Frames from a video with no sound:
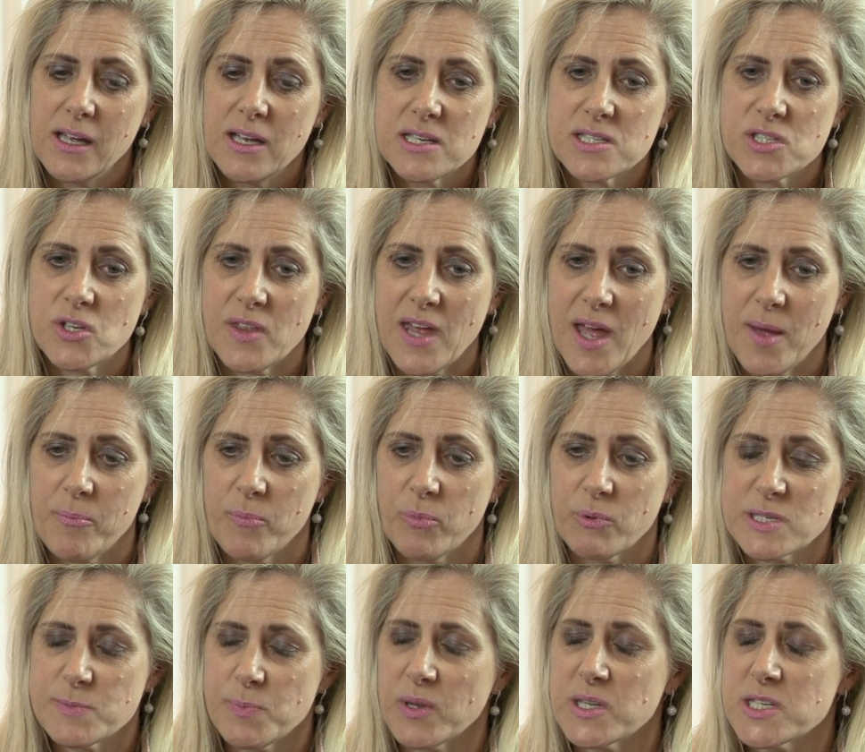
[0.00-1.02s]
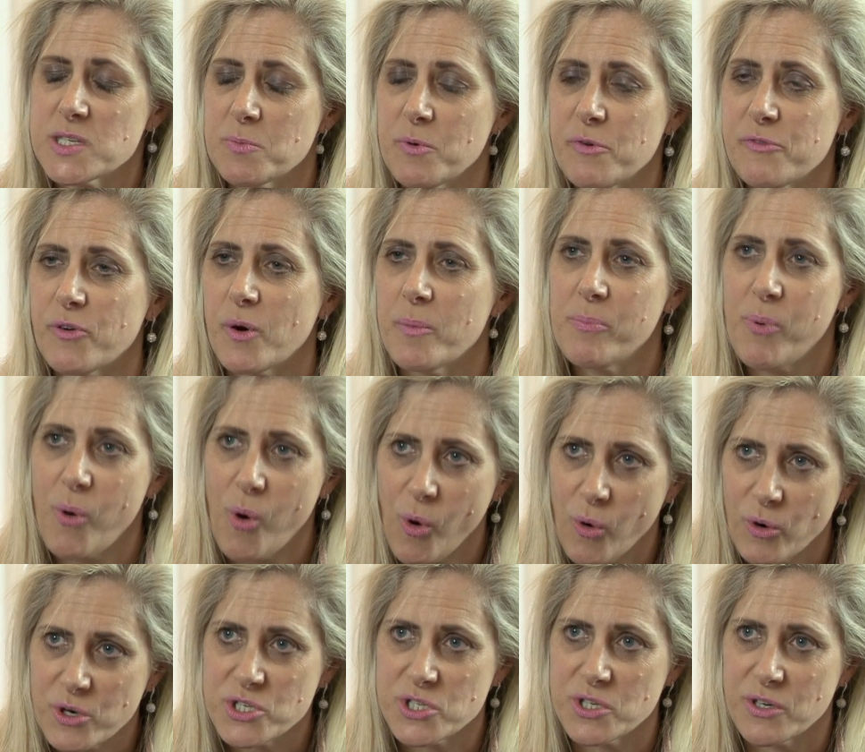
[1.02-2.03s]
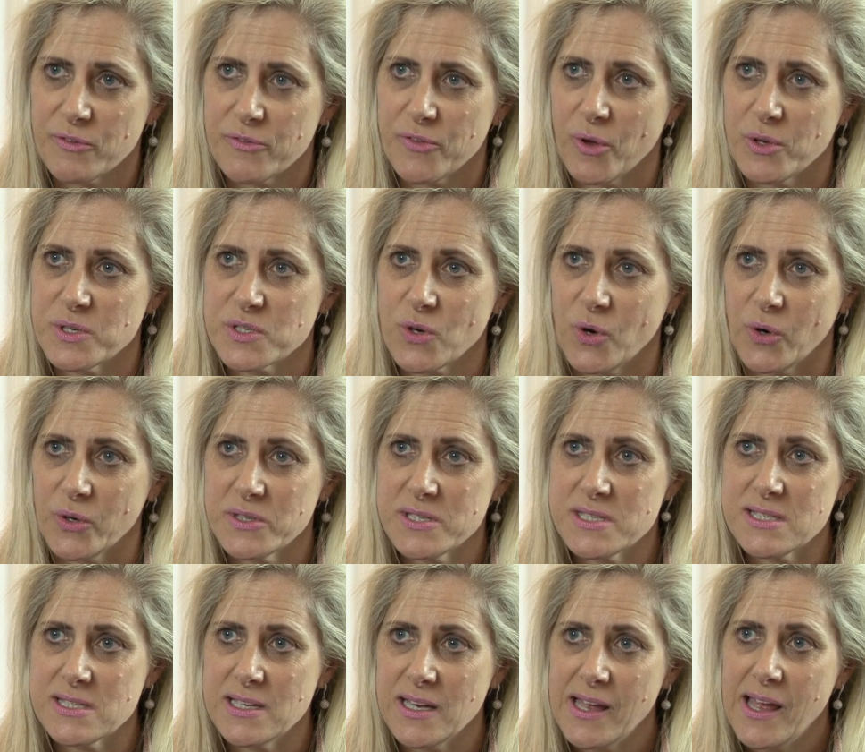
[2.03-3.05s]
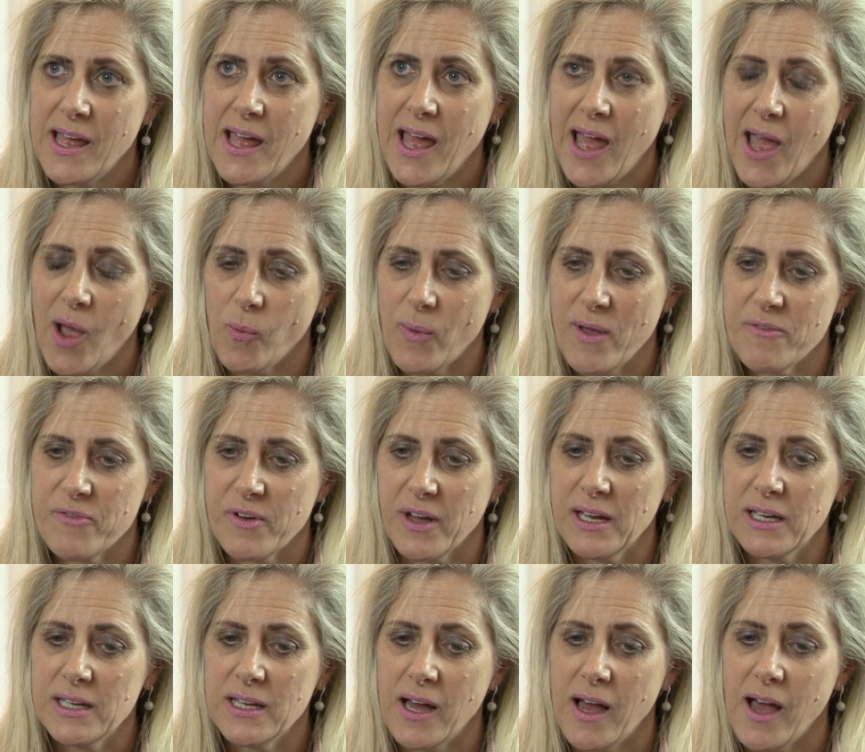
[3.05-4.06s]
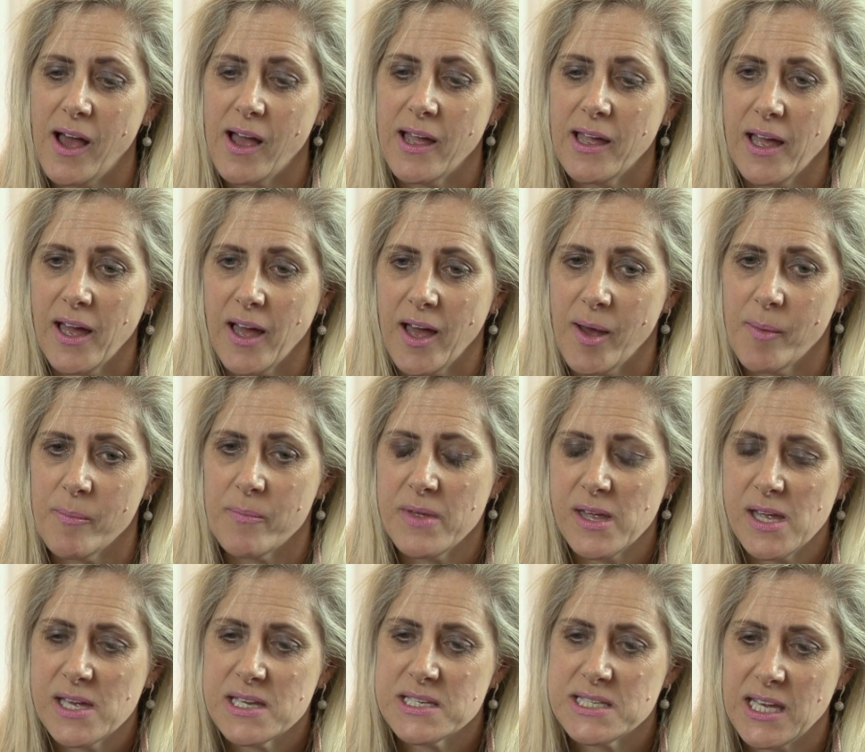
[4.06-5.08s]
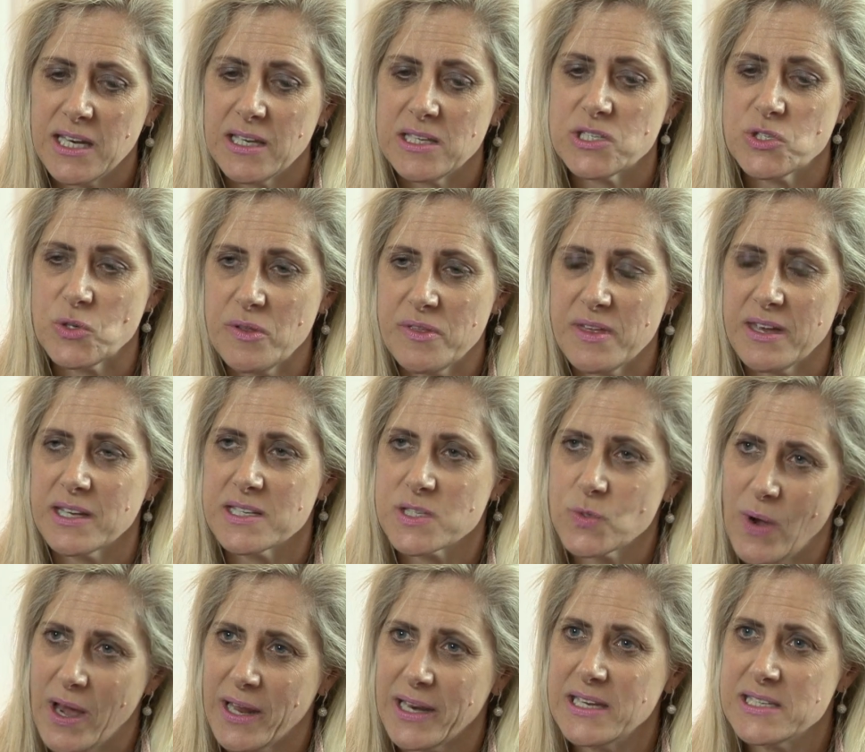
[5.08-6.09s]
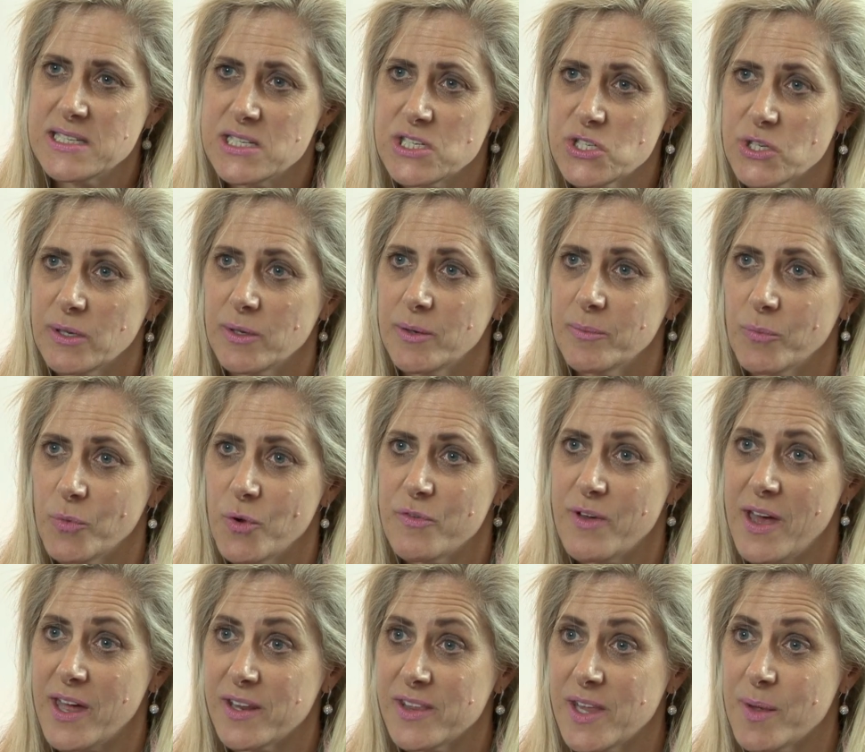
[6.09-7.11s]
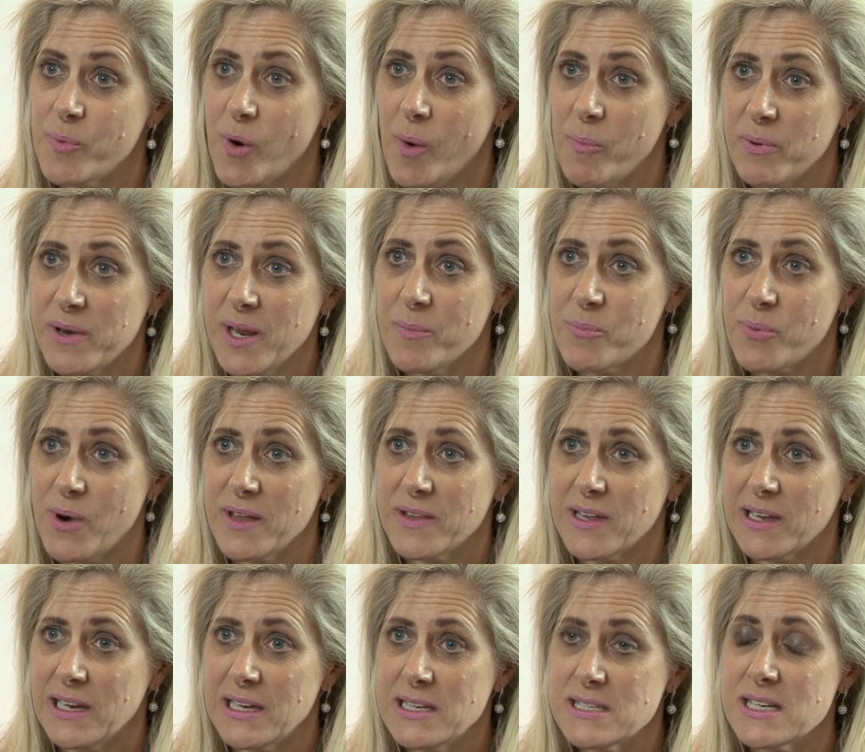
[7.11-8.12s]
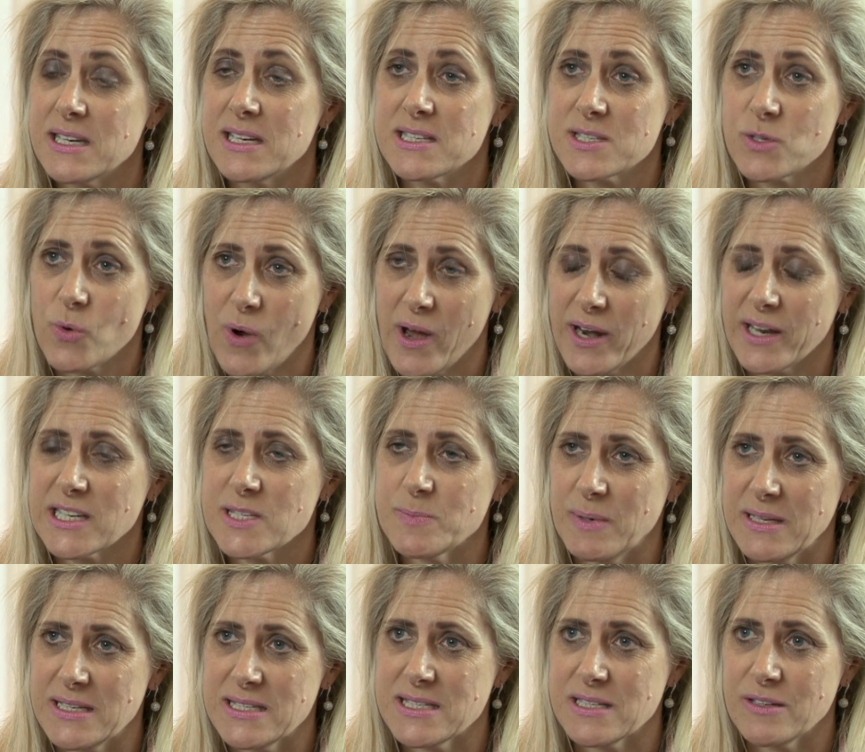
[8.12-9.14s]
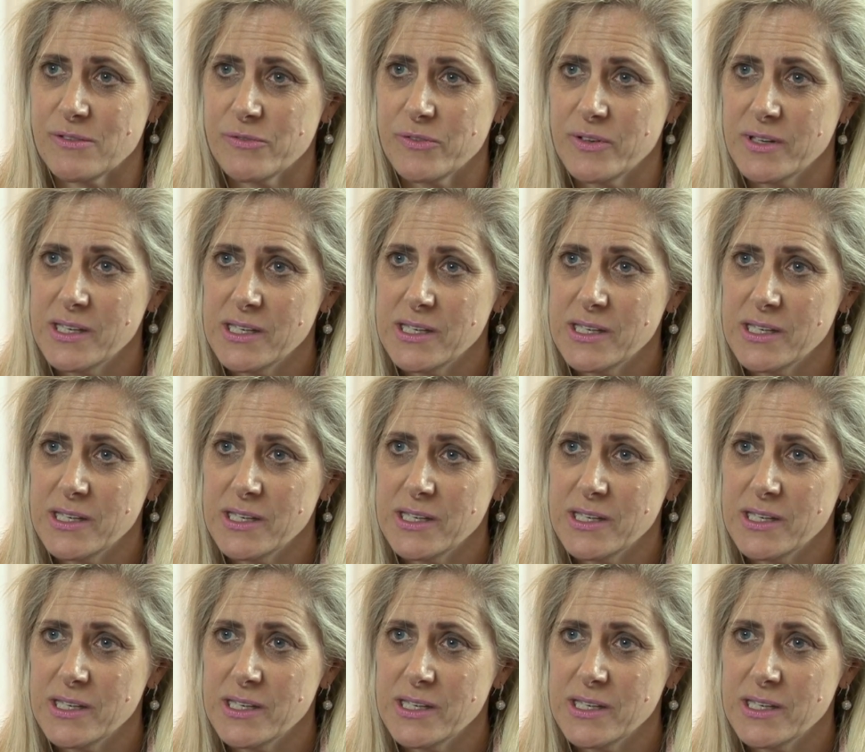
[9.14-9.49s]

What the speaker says: so they're responsible for a portion of those costs. However, tenants do think it's quite easy to move out of their property and break their lease. It is quite expensive.